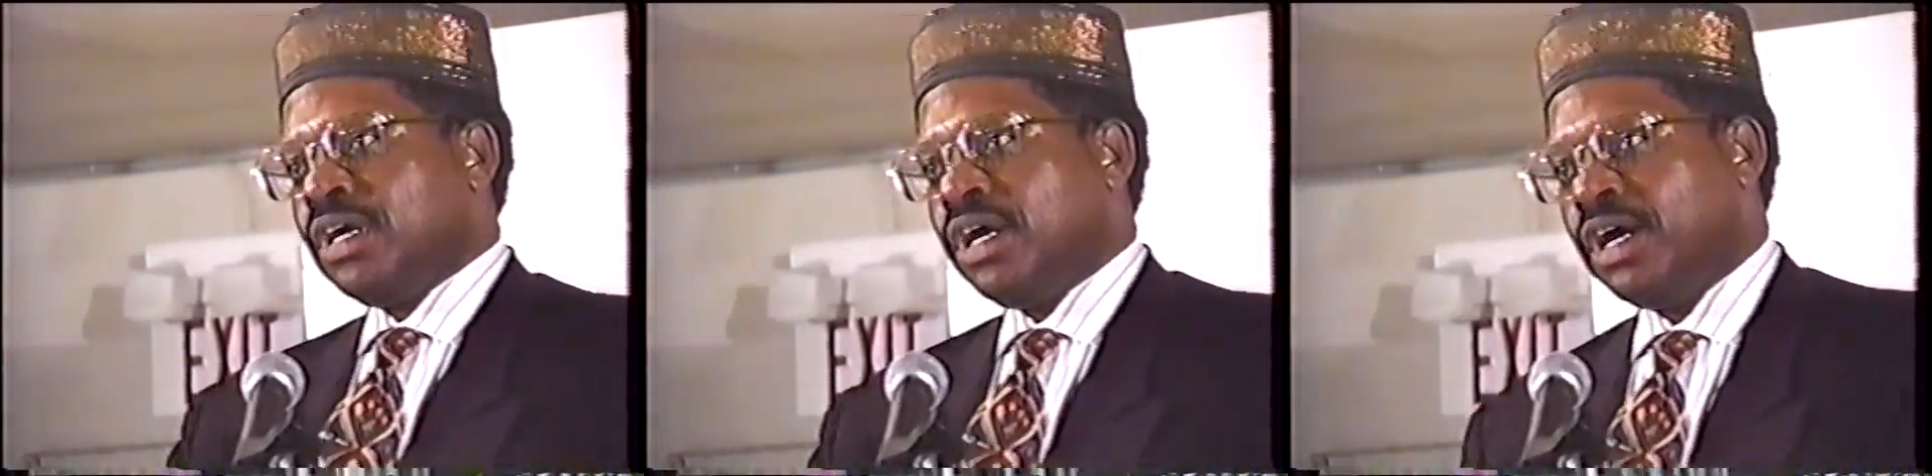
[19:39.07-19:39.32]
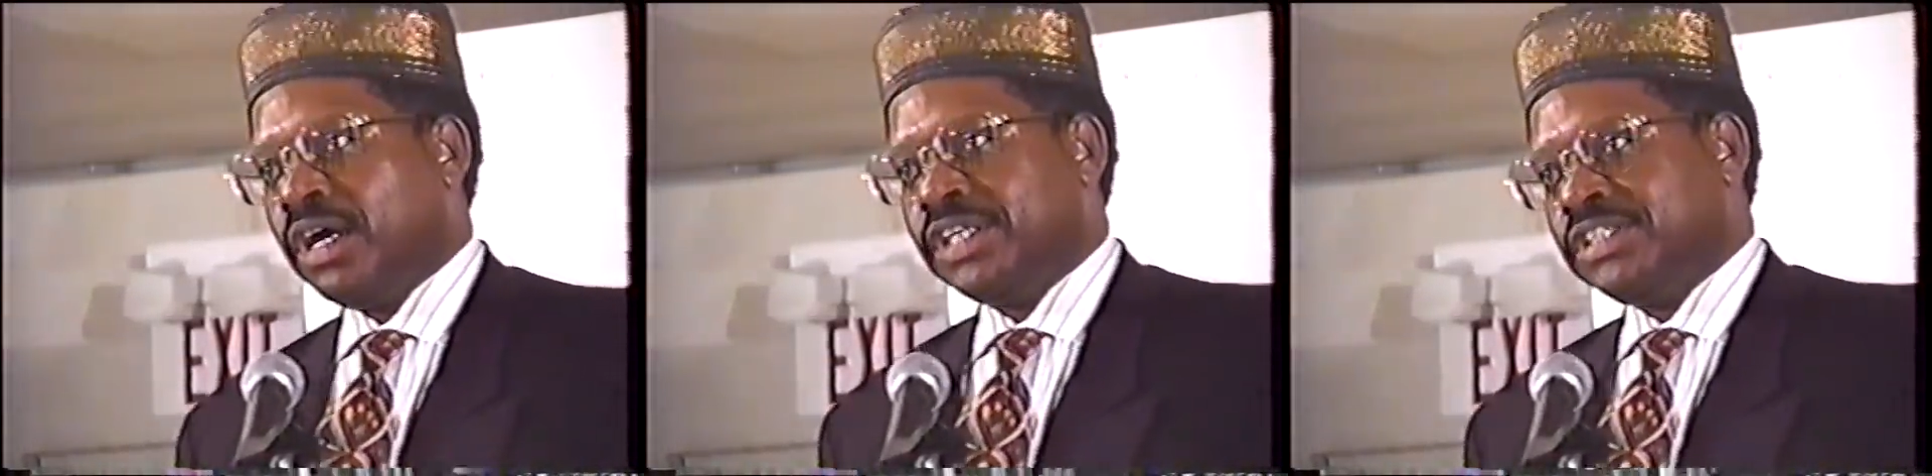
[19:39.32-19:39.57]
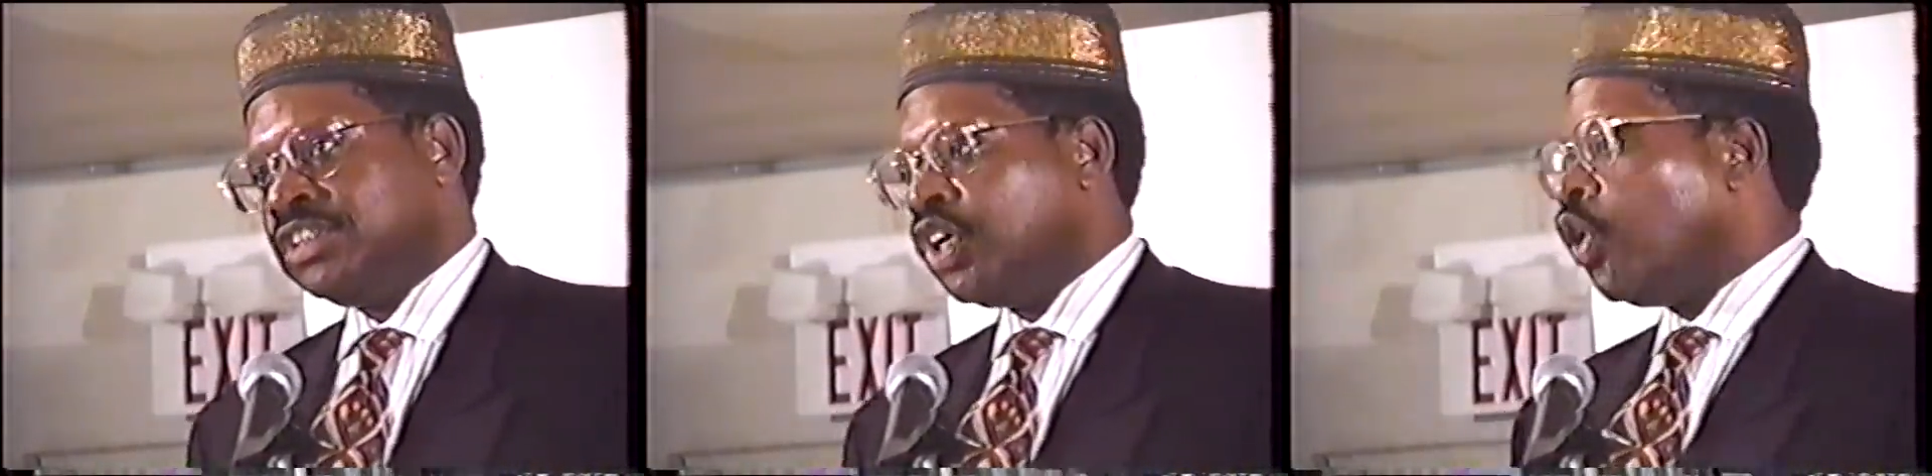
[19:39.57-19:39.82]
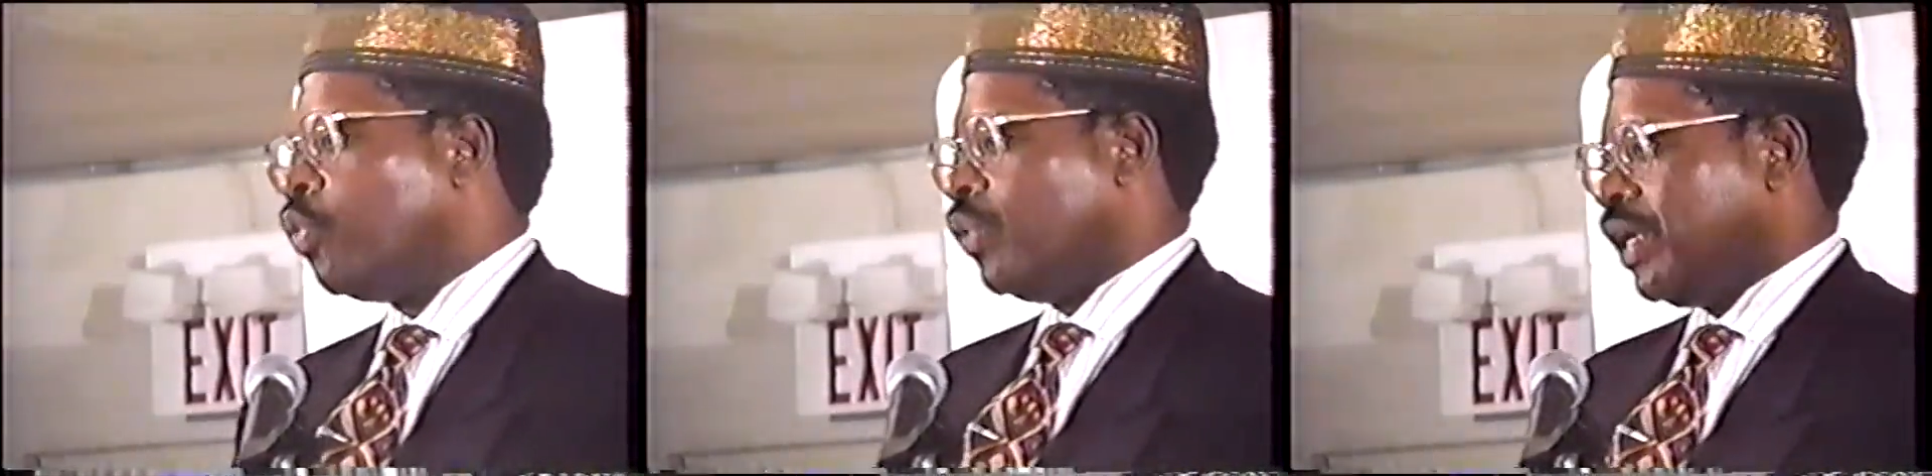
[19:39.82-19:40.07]
it's
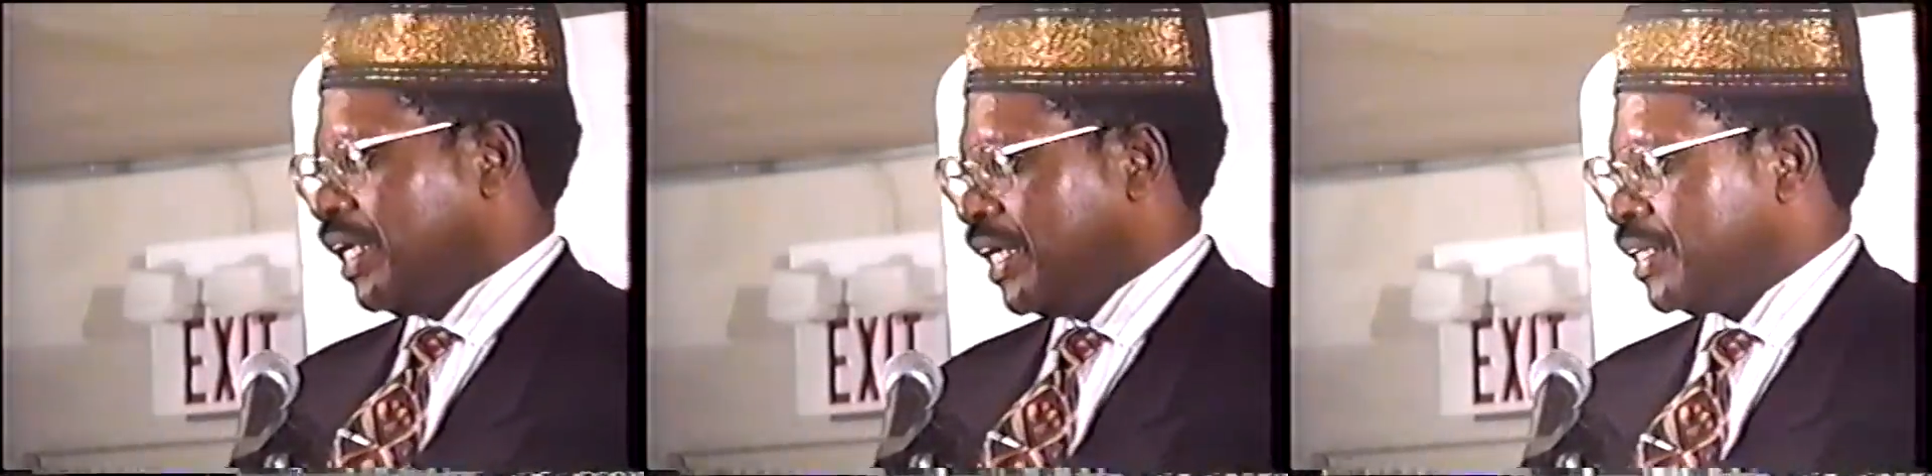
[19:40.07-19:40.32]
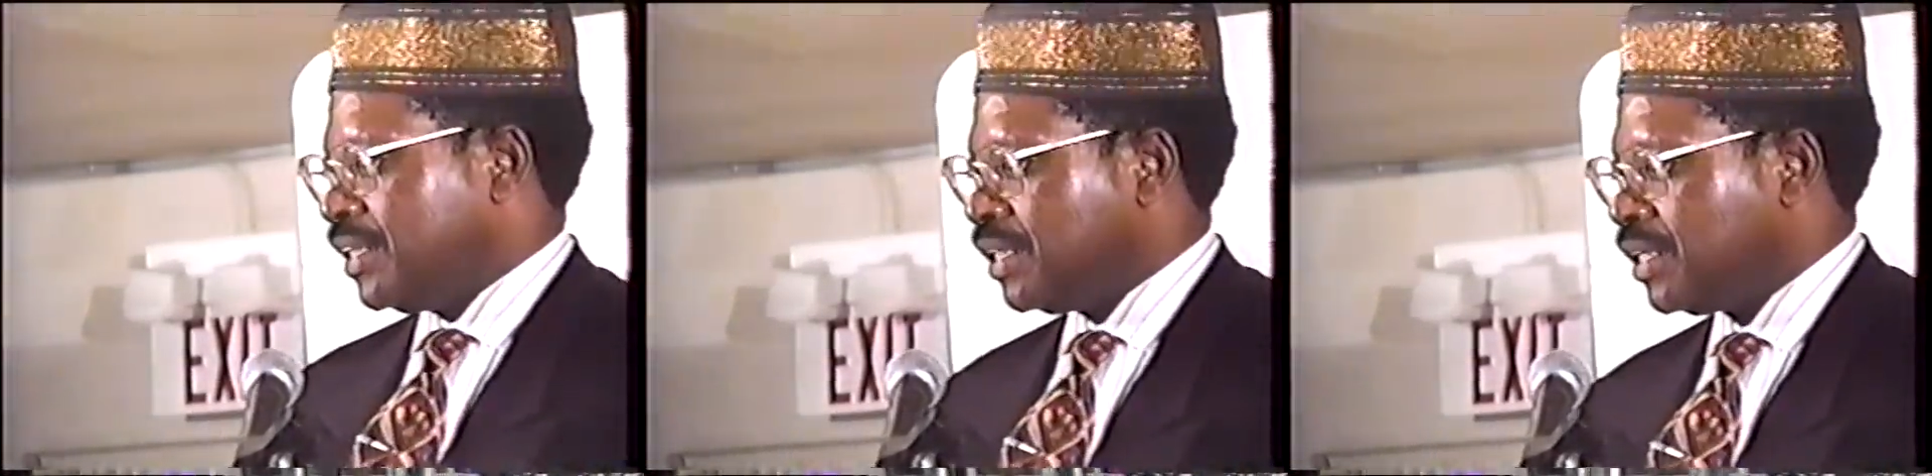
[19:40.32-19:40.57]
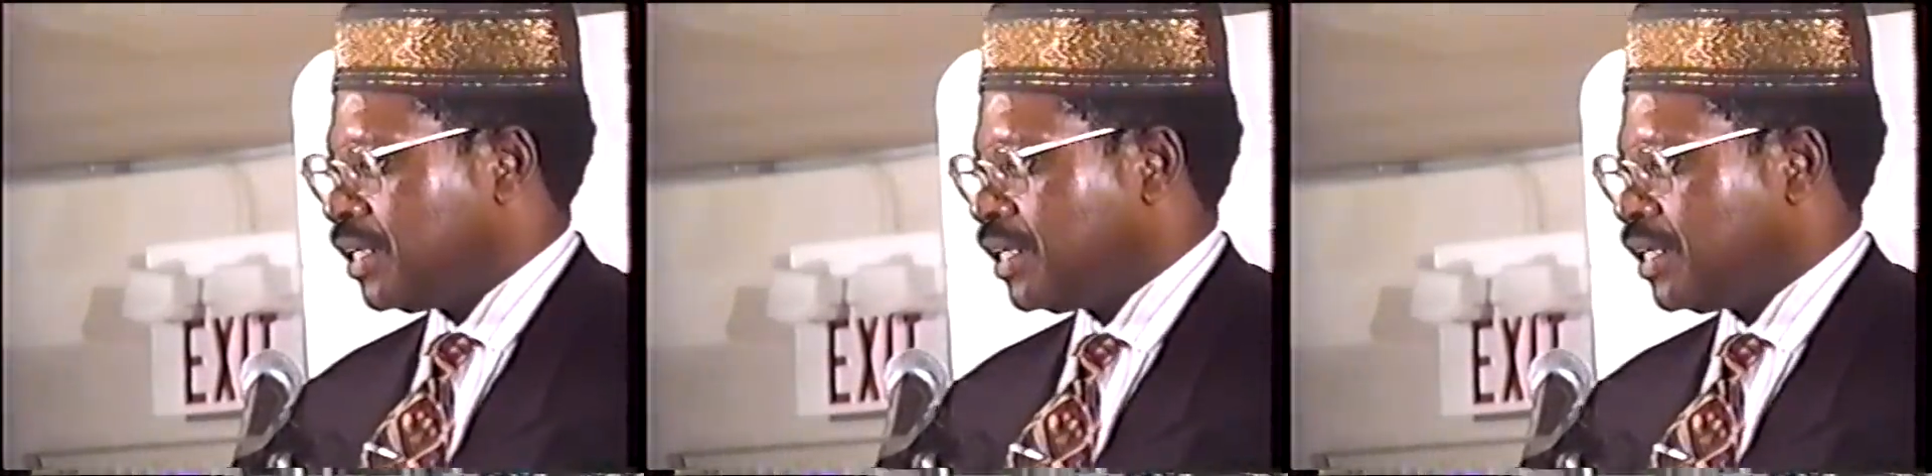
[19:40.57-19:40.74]
no win.